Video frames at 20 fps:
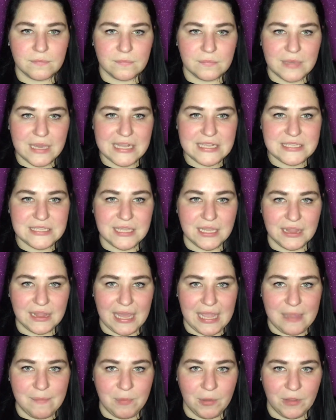it's the
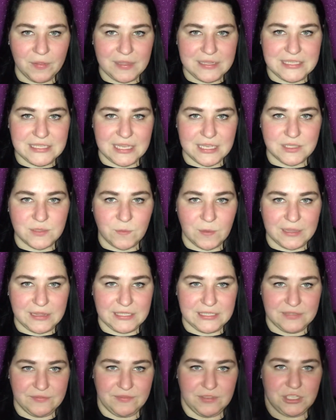label that says what the
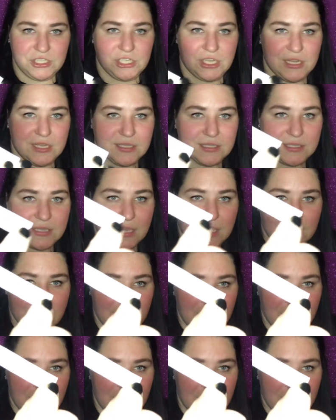division is. Like, can